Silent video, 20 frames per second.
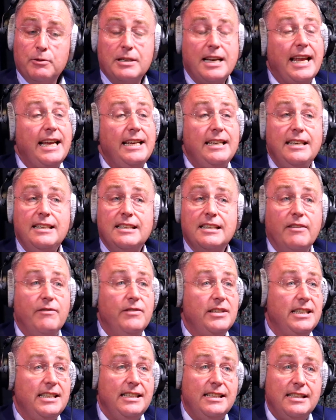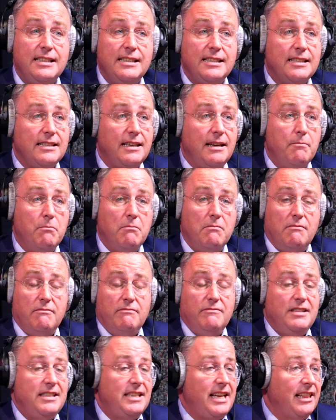a 1970s
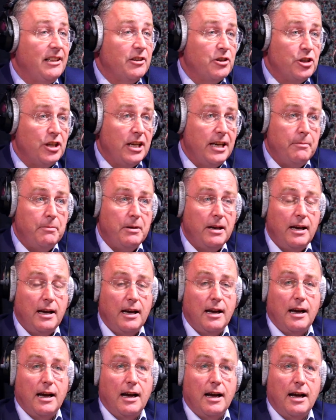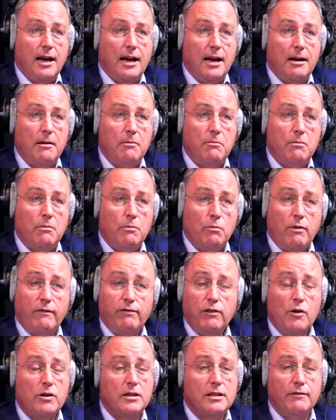dealership
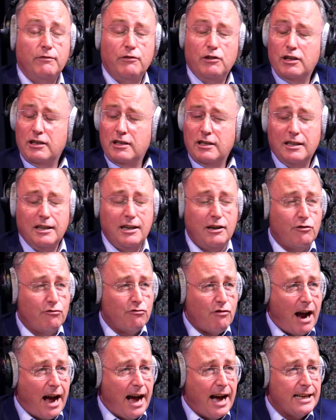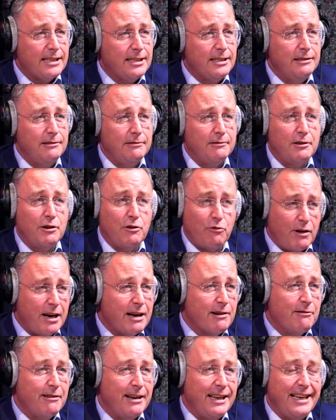with lots of grass and
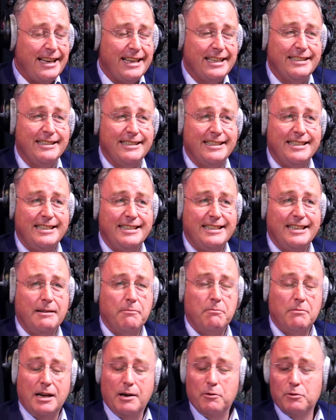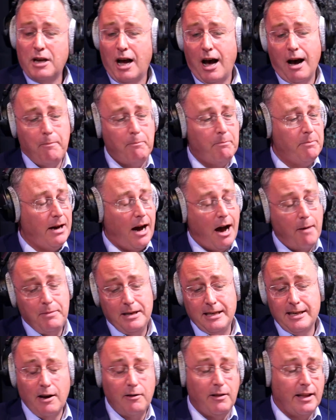greenery, and it was up
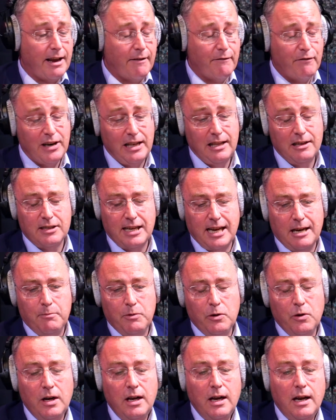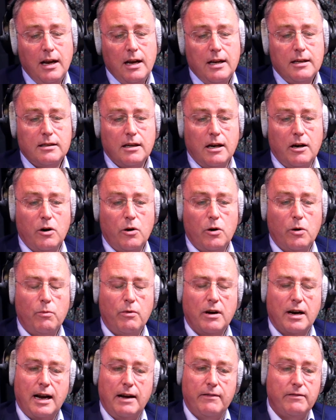and down like a fiddler's elbow. So
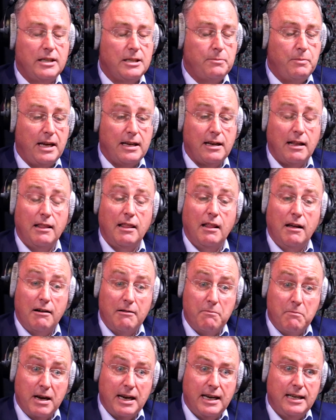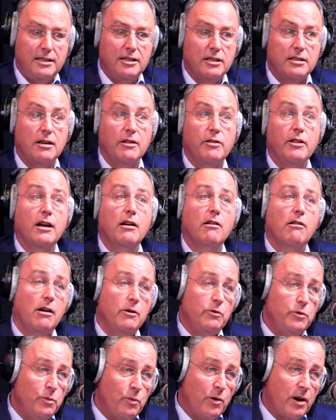we're having to spend a lot of money just on the
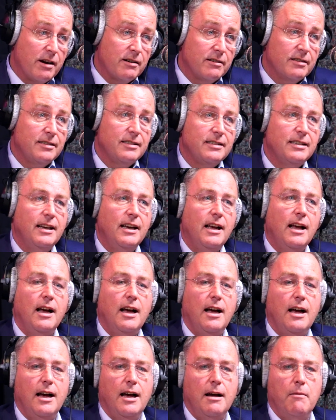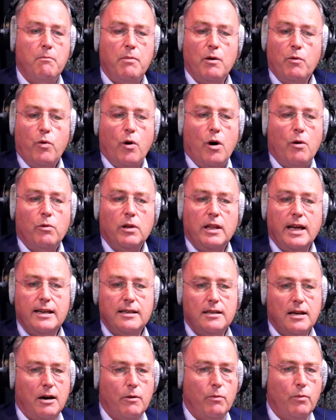groundworks. But what we'll
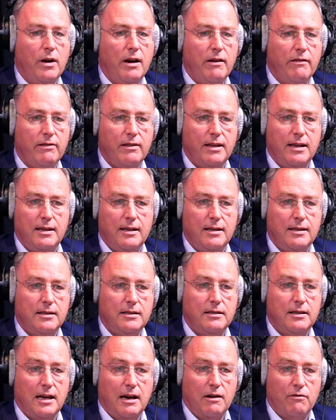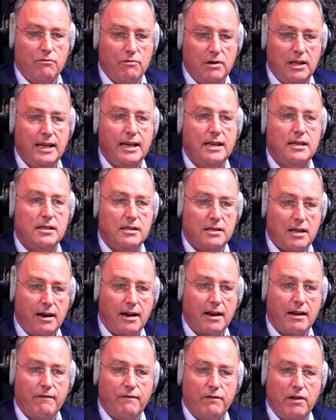end up with is a really
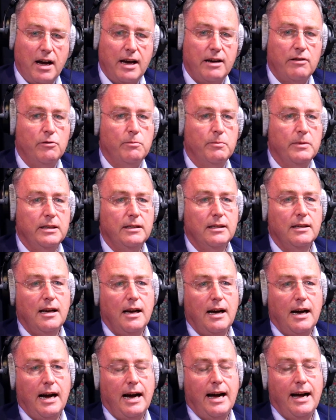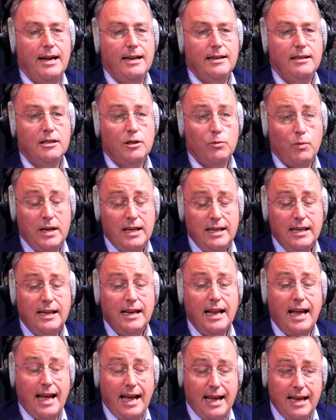stunning environment. And
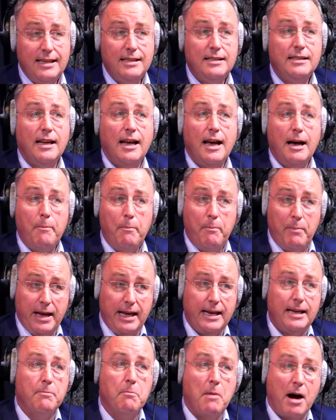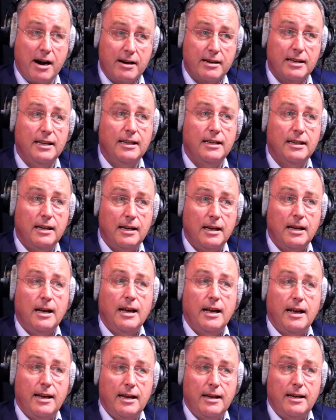Swindon is a big market.
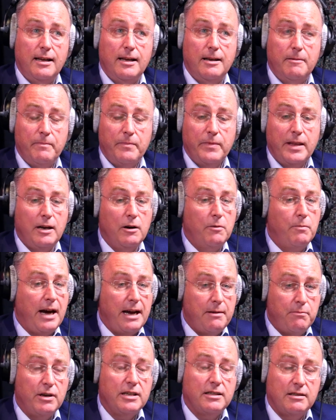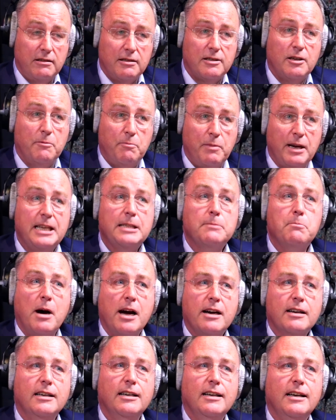Behind Bristol is our biggest
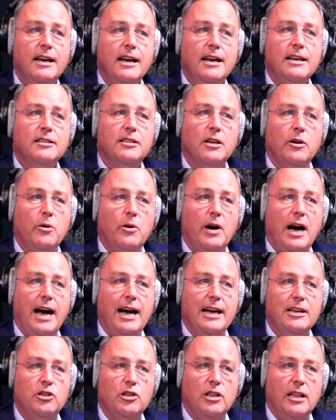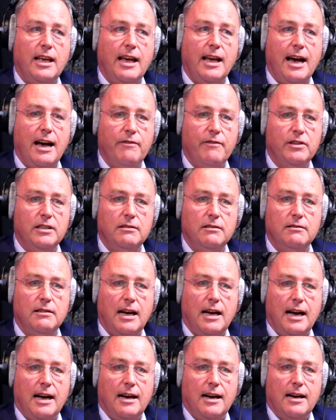market. So actually having
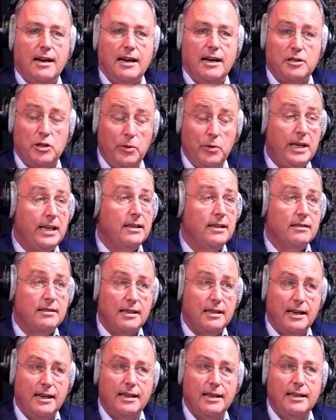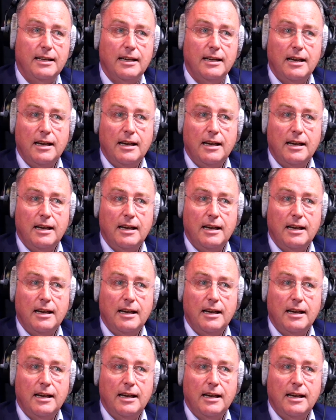a 2-acre site,